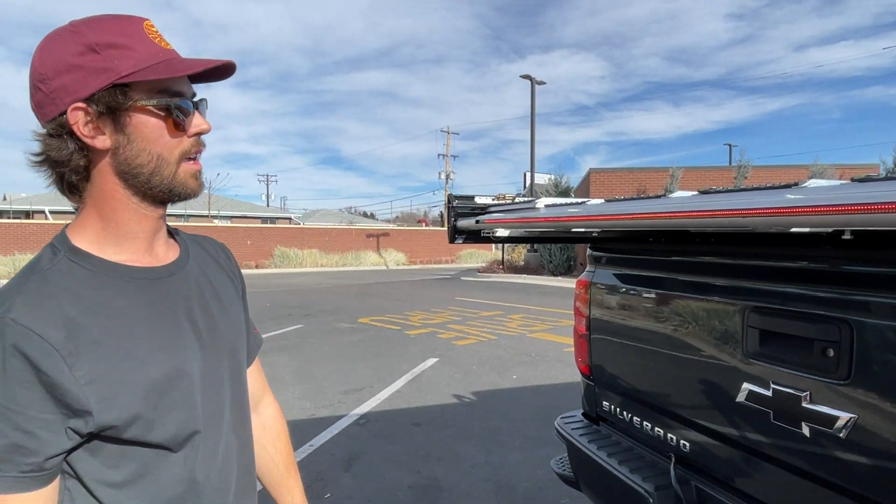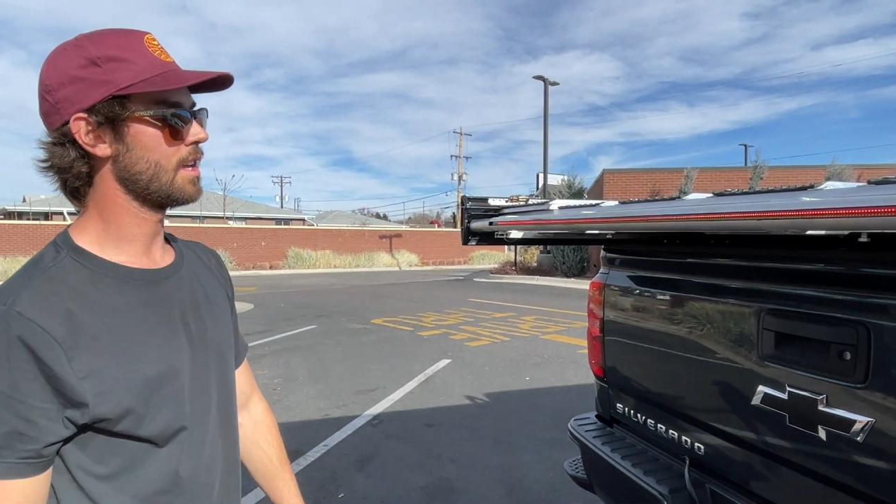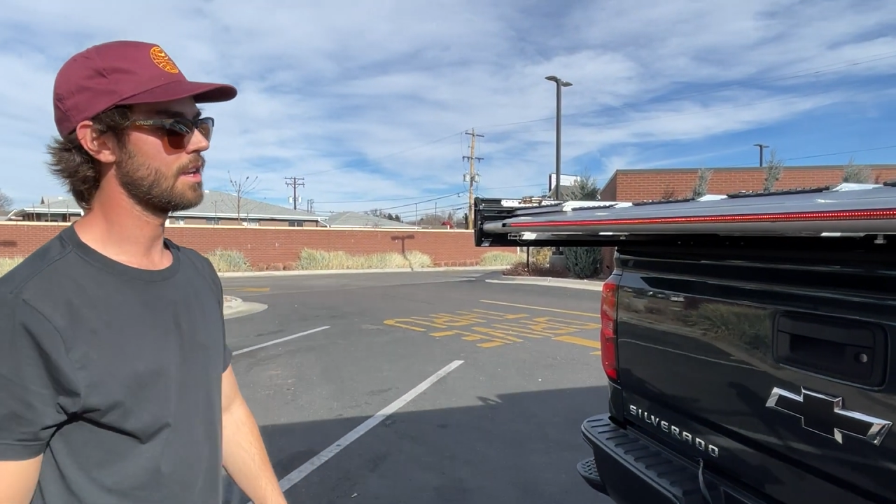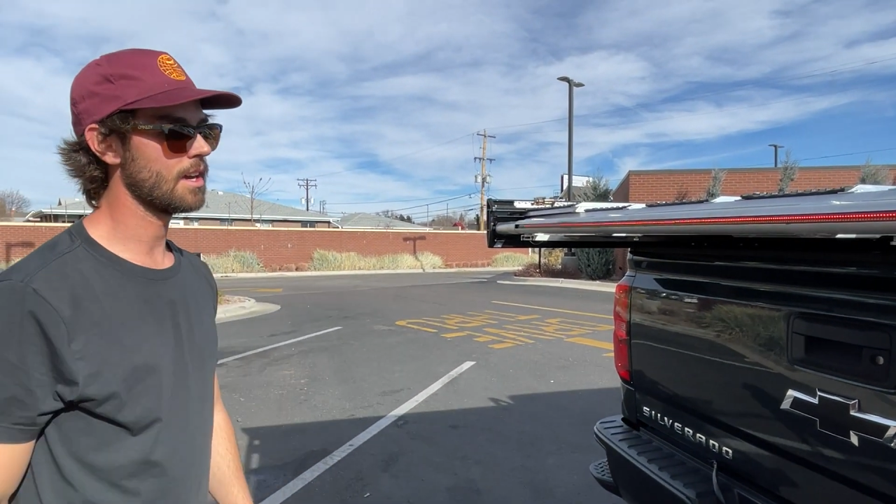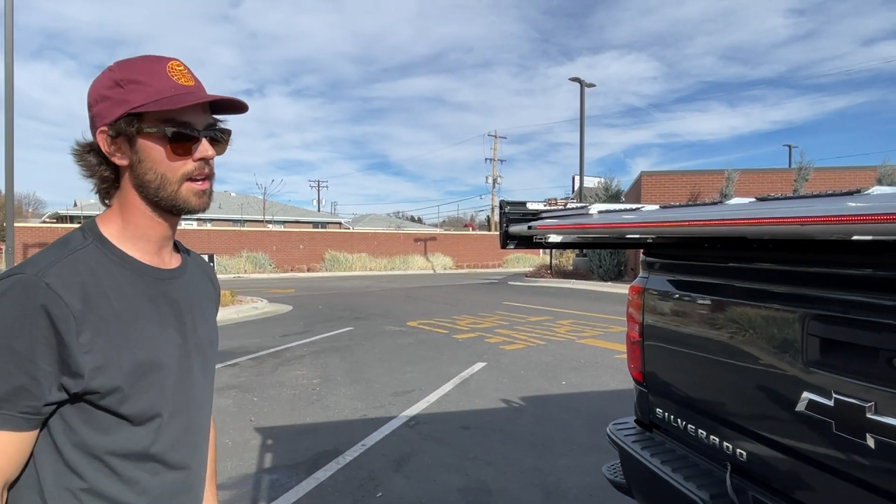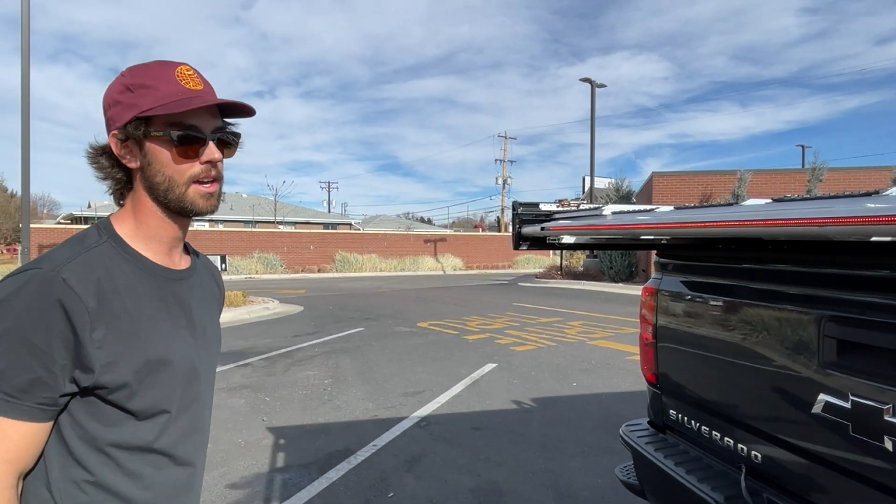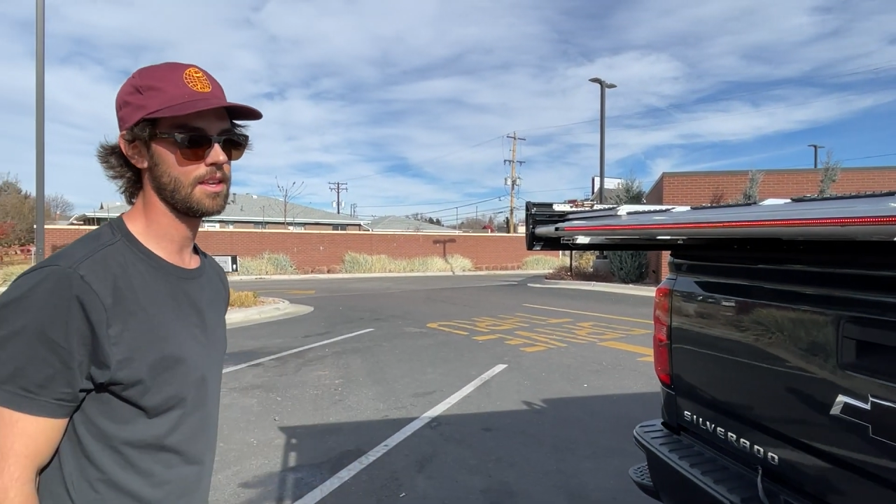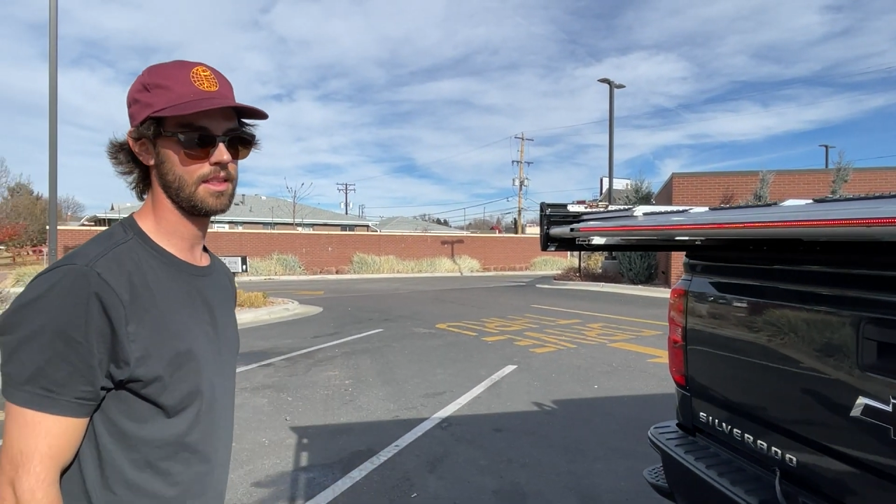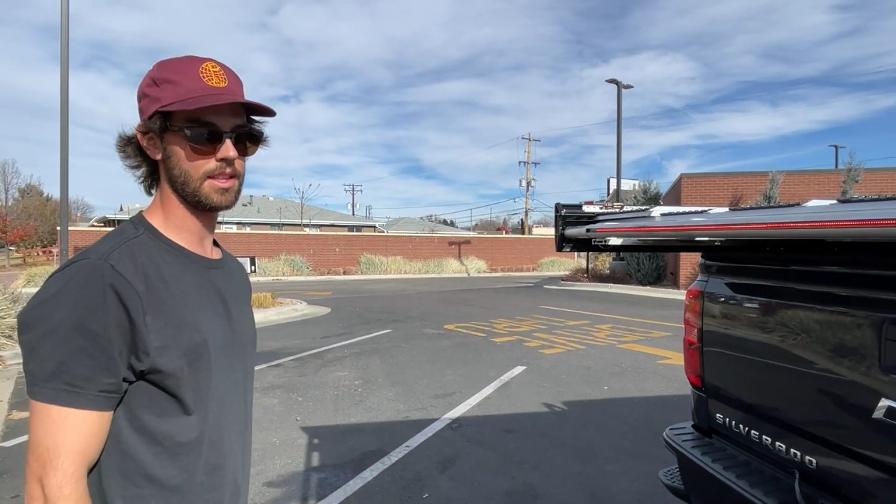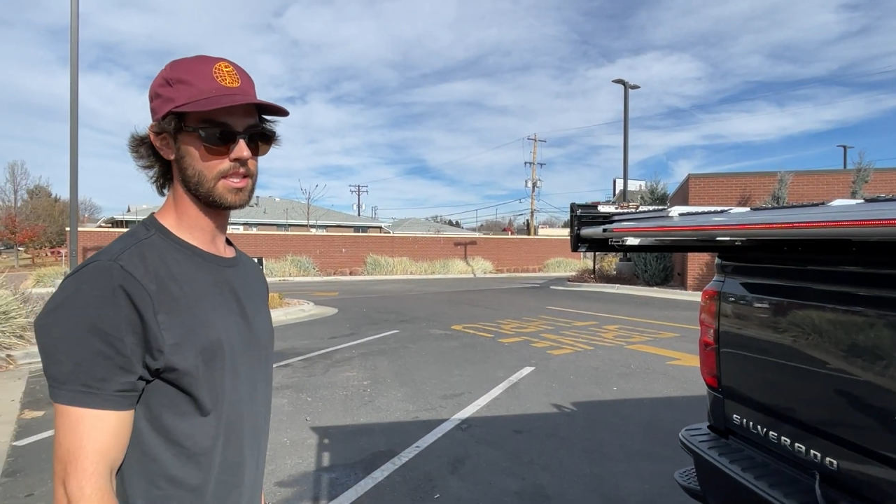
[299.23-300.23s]
And I
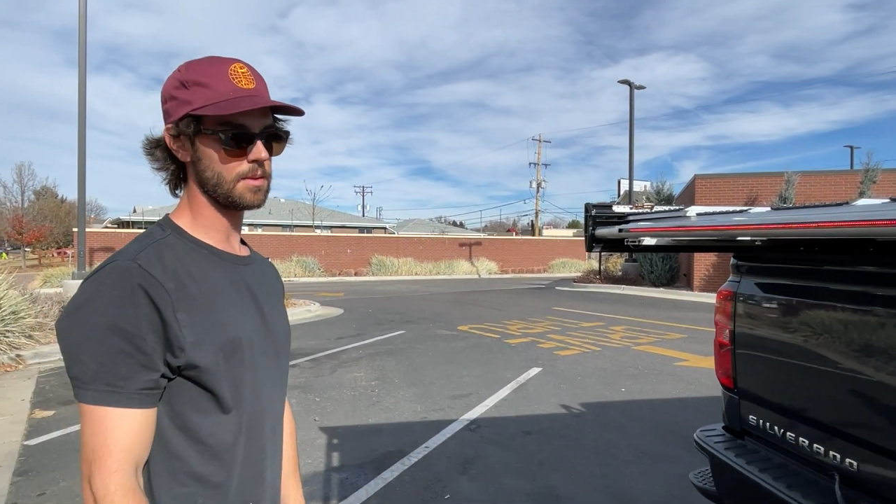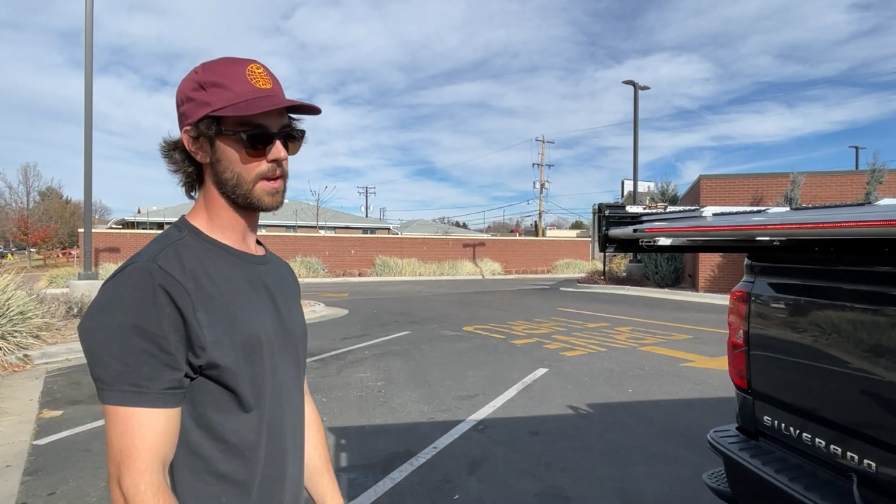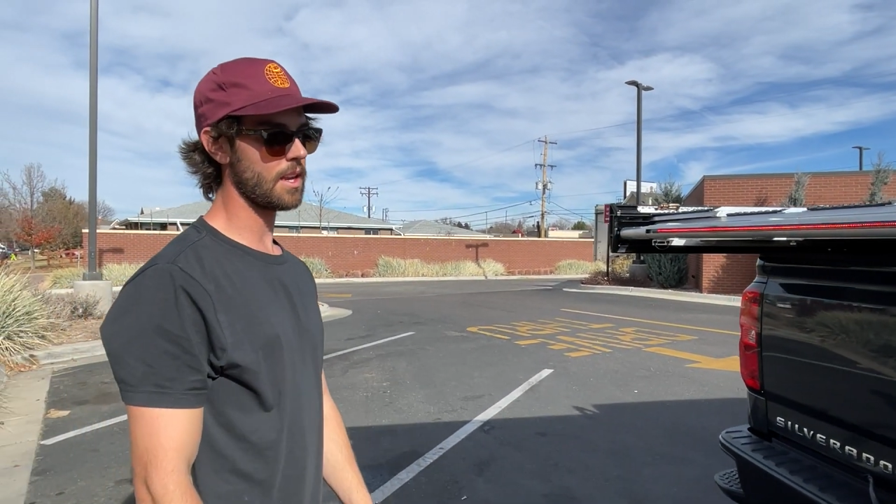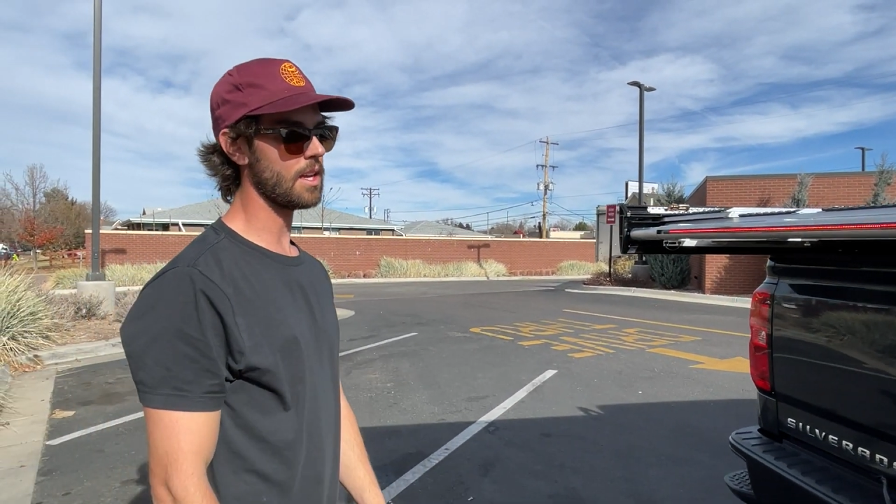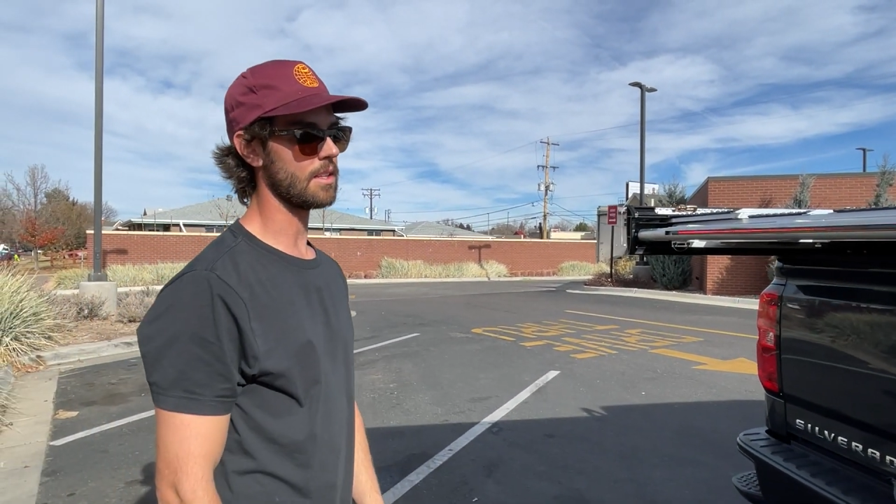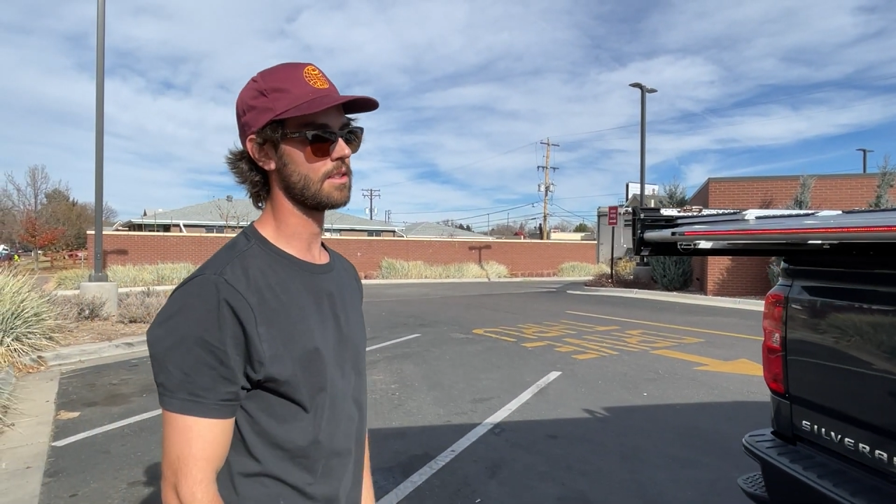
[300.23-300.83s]
think that's about it.